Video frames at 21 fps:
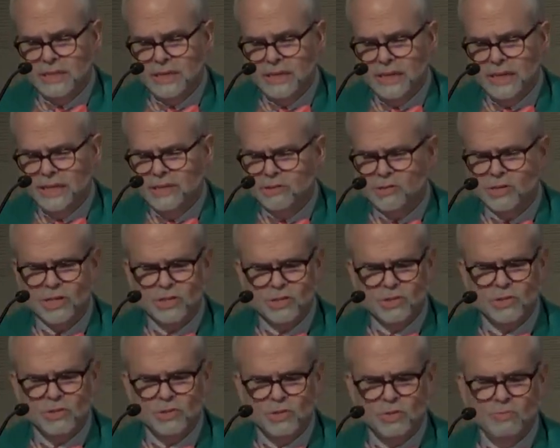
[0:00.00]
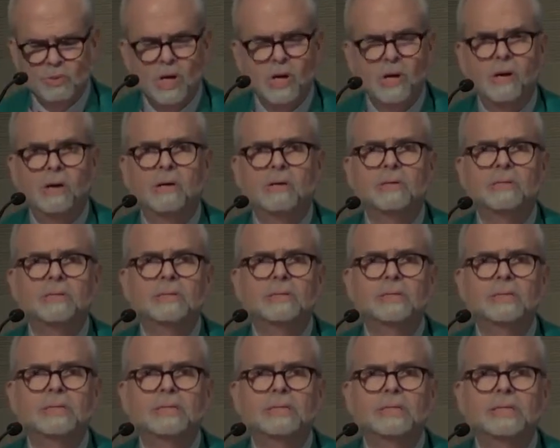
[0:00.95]
it is just so small,
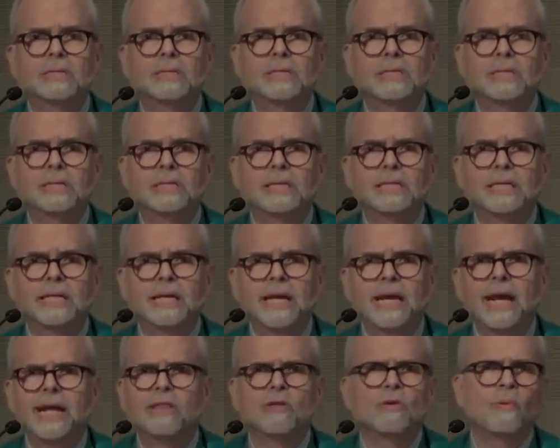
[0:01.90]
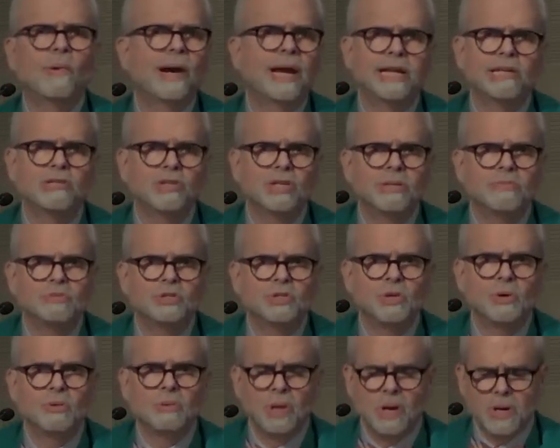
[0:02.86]
and the way seems
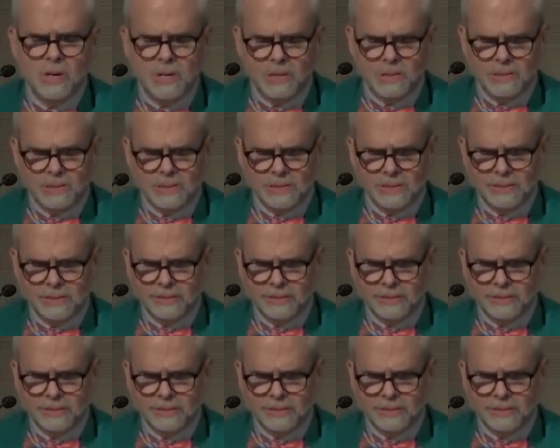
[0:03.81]
so long.